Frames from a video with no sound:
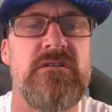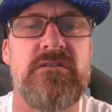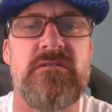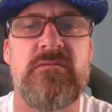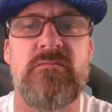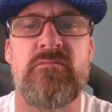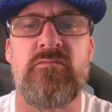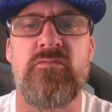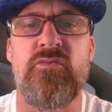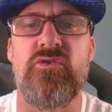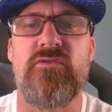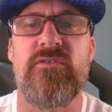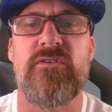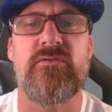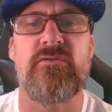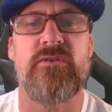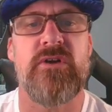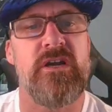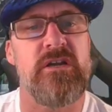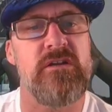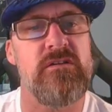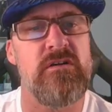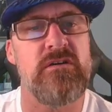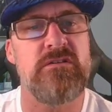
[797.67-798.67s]
Moving
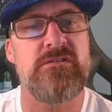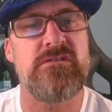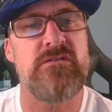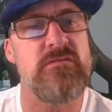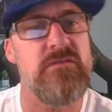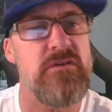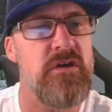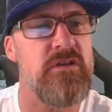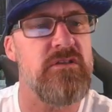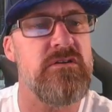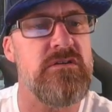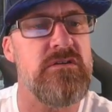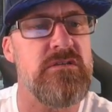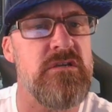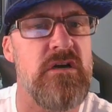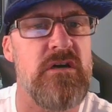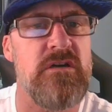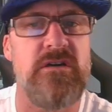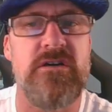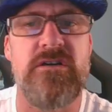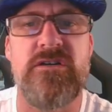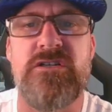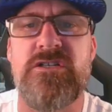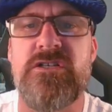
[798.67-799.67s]
right along to another
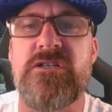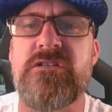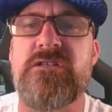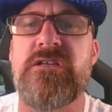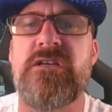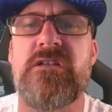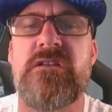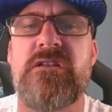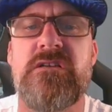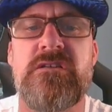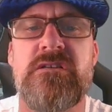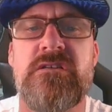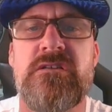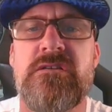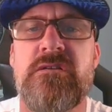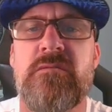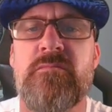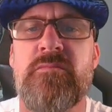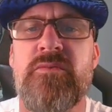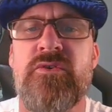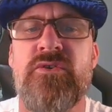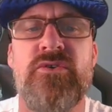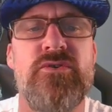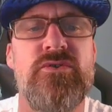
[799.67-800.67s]
soccer jersey. This is a
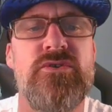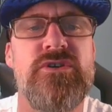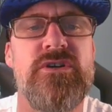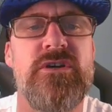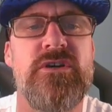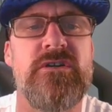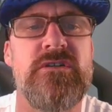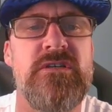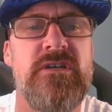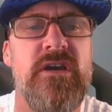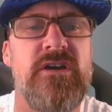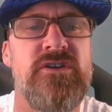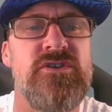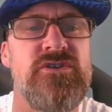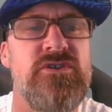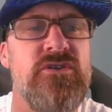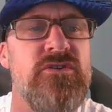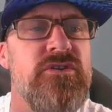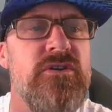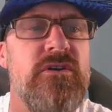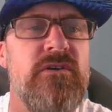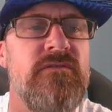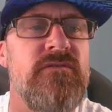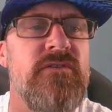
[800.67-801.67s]
Peru jersey I
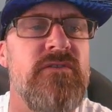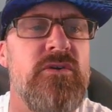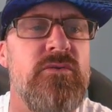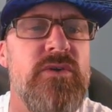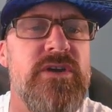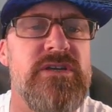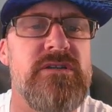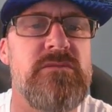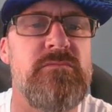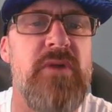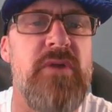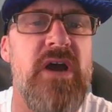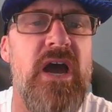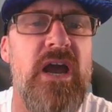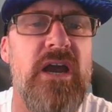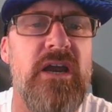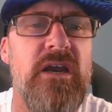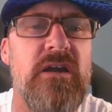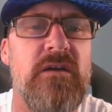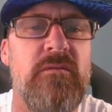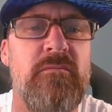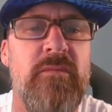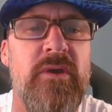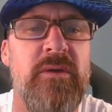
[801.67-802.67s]
showed you a few weeks back,
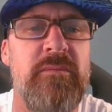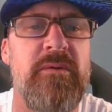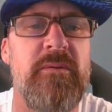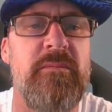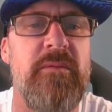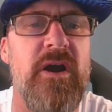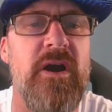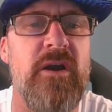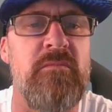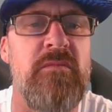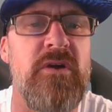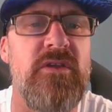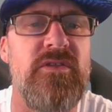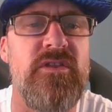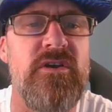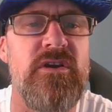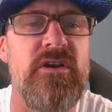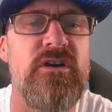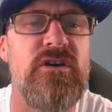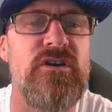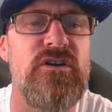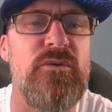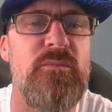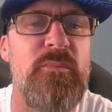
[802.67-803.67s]
maybe about a month
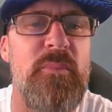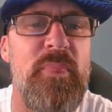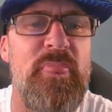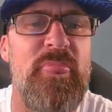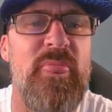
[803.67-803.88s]
ago.